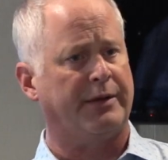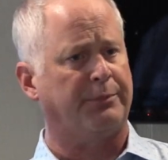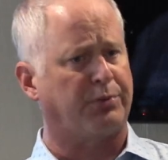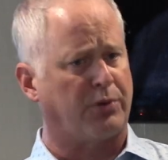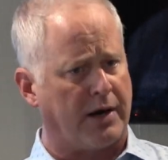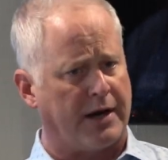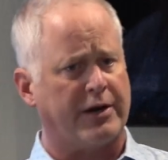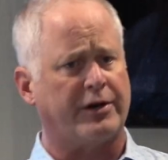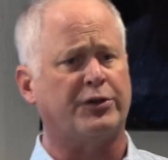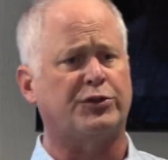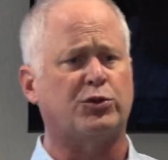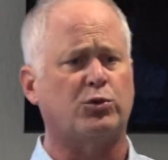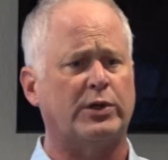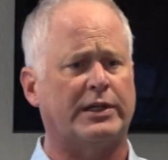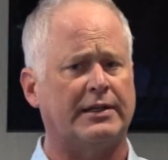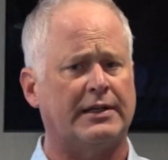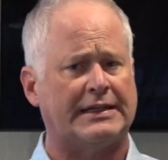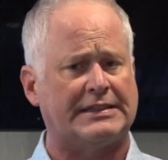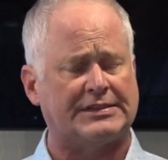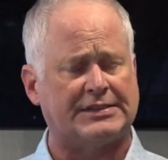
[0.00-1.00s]
Prior to
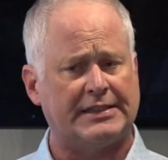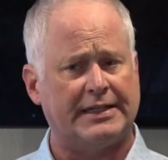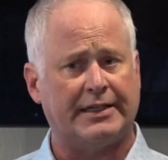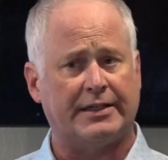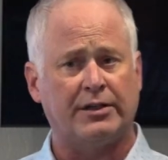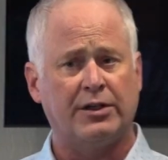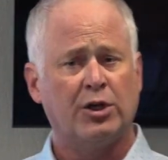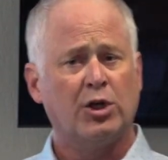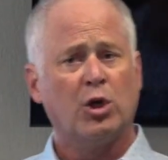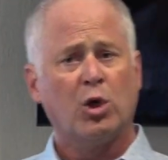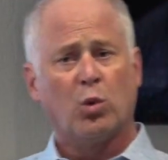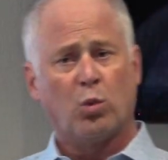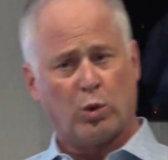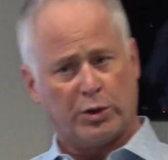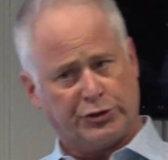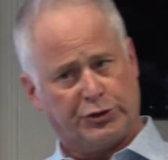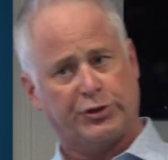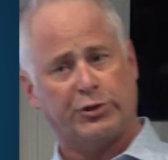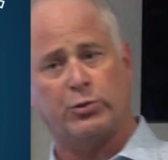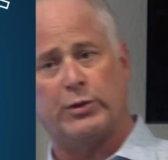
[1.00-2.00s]
2019,
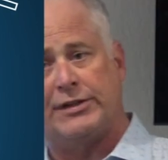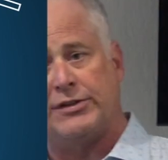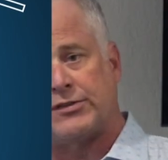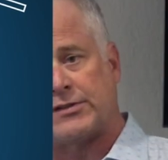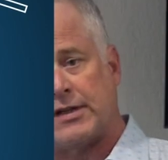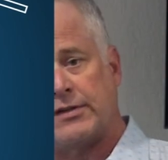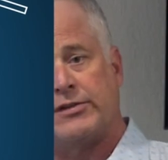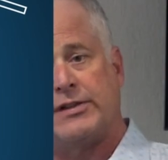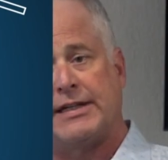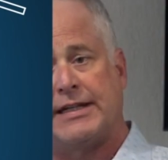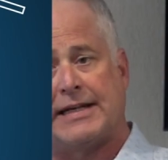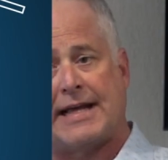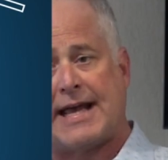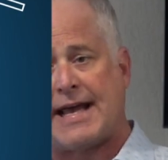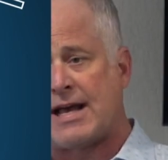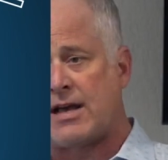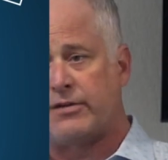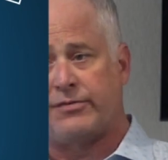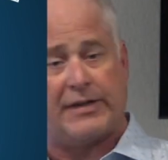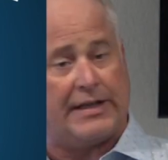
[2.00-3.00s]
once you reached 70 and a
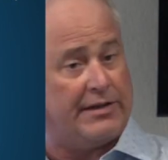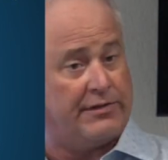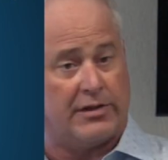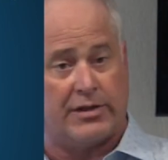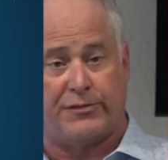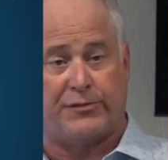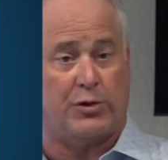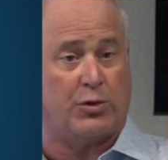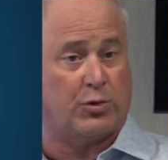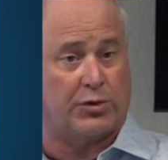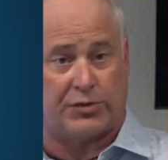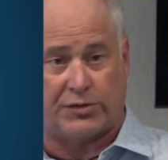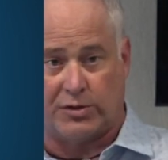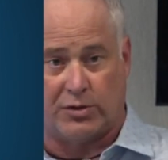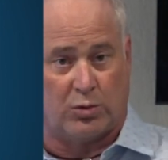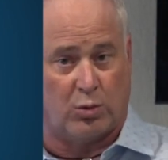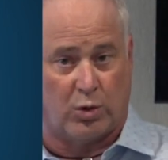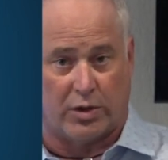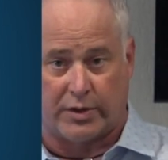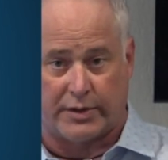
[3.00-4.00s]
half, even if you were
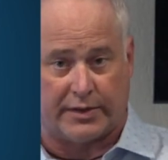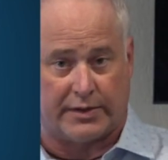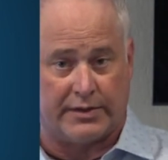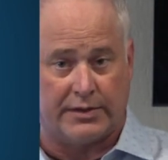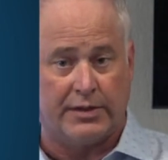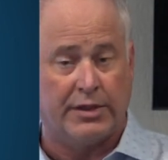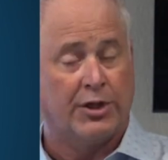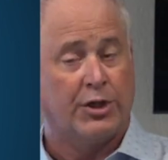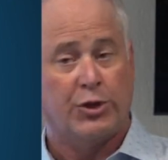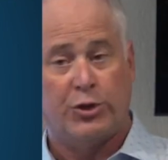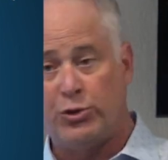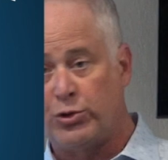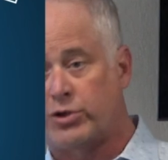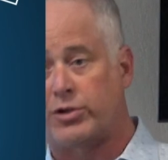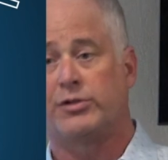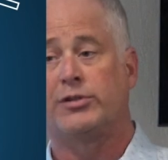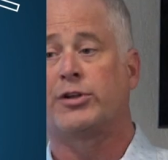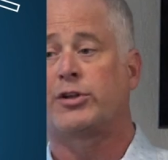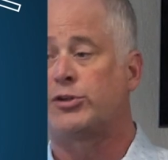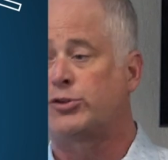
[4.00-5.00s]
still working, you
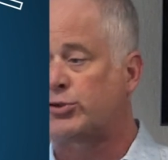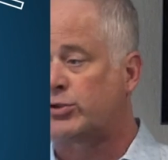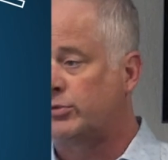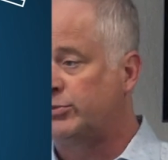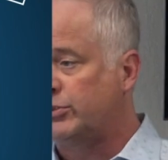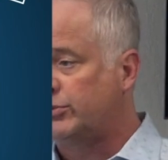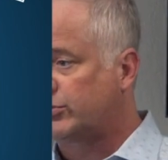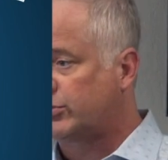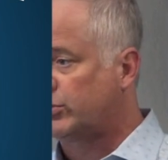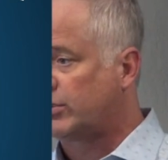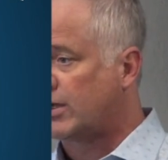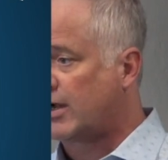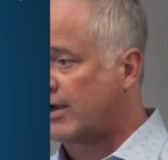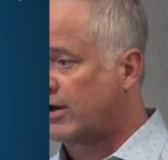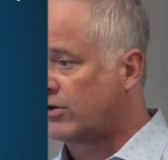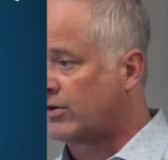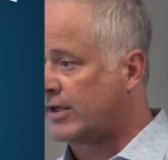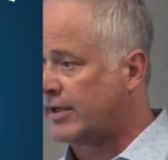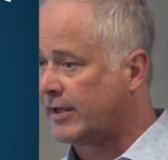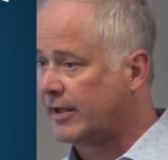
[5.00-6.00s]
couldn't contribute to an
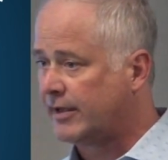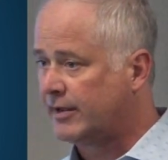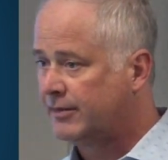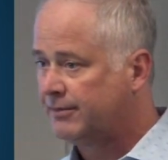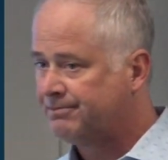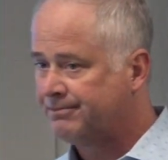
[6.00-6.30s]
IRA.